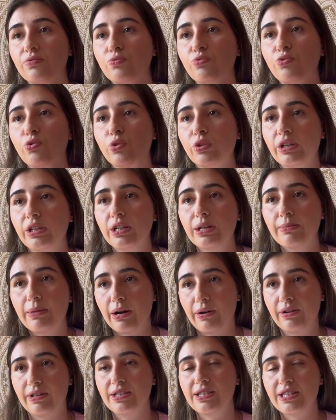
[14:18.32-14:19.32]
fully come
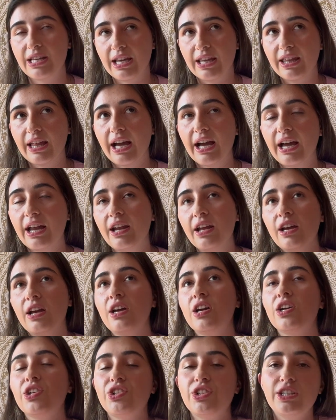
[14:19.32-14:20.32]
out and say that.
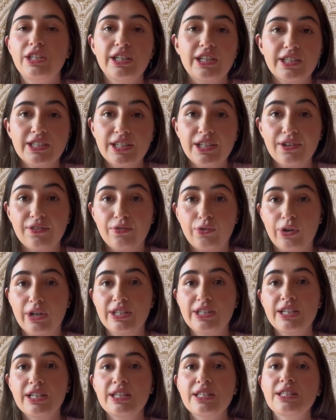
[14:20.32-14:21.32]
She does hear
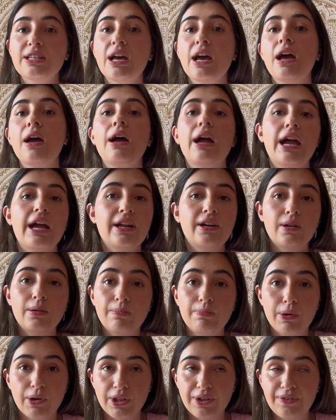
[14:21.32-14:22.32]
voices and her
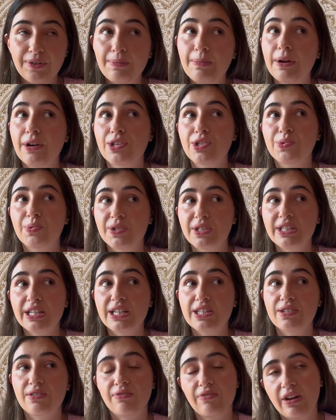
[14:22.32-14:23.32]
both of her parents were
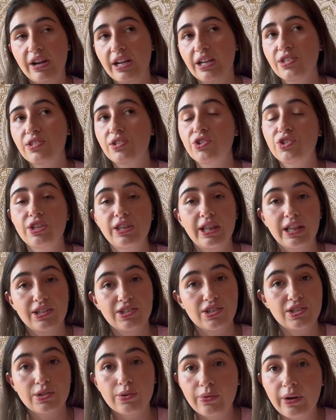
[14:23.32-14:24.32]
schizophrenic, so she thinks
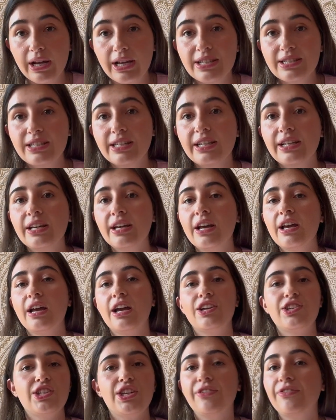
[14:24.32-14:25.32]
she's crazy
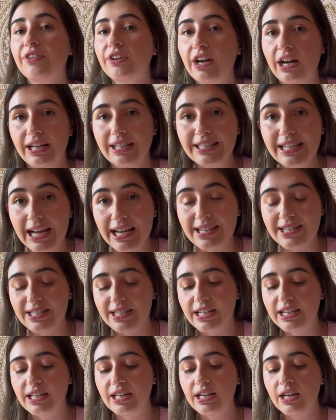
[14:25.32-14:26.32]
and she even got
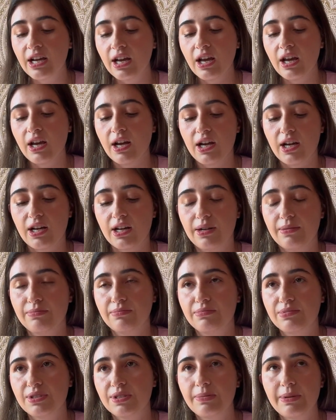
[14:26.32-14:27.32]
tested um,
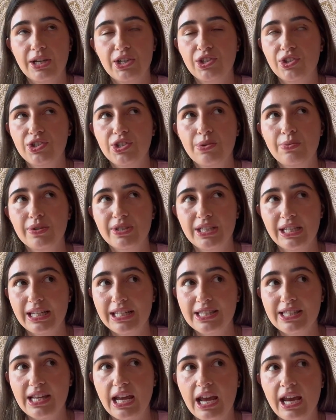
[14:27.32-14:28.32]
to make sure she wasn't
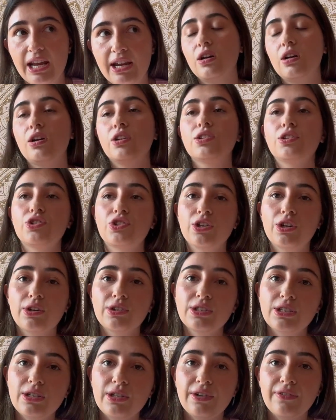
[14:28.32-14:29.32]
insane. So she goes
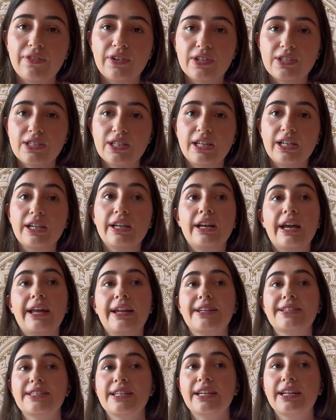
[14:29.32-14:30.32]
to university and
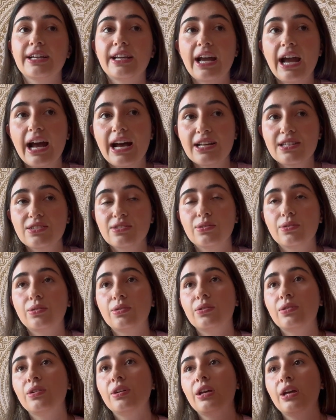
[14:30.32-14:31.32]
it's in a
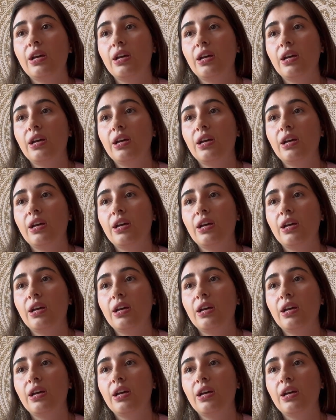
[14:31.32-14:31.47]
castle